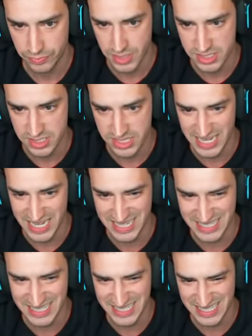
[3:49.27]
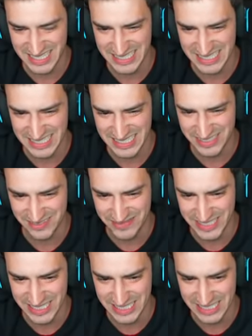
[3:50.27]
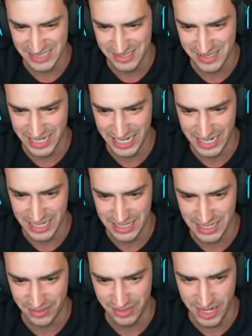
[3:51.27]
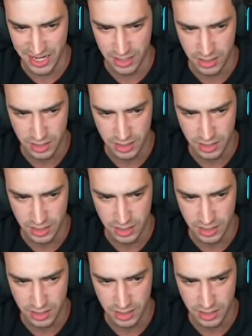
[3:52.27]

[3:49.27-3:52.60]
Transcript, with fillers: This is it. Oh, man. Right there.